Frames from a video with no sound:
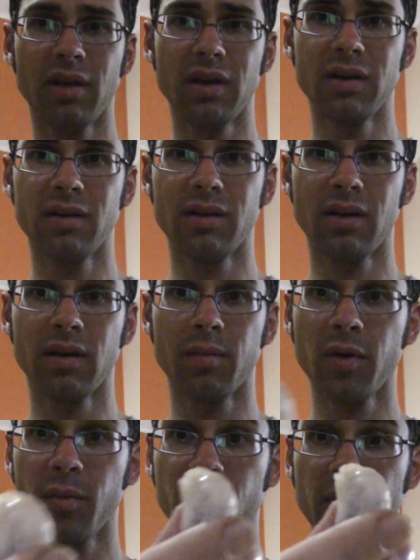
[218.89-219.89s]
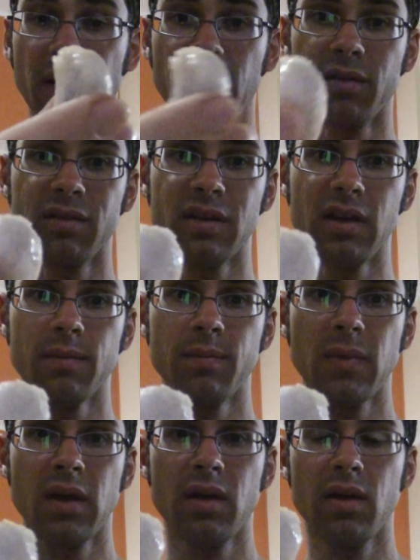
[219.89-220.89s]
than purple
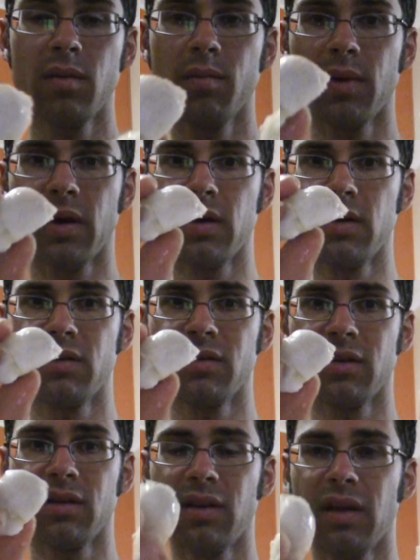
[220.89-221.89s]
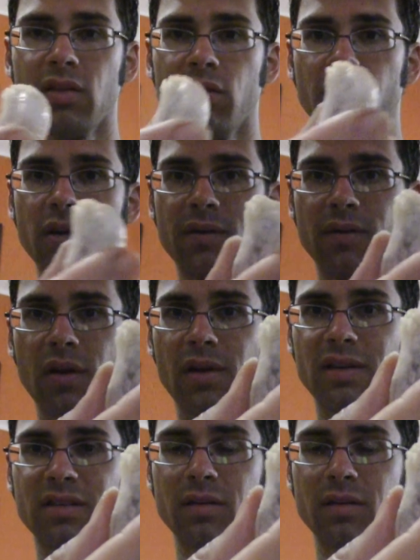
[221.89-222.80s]
mangosteen, but they look very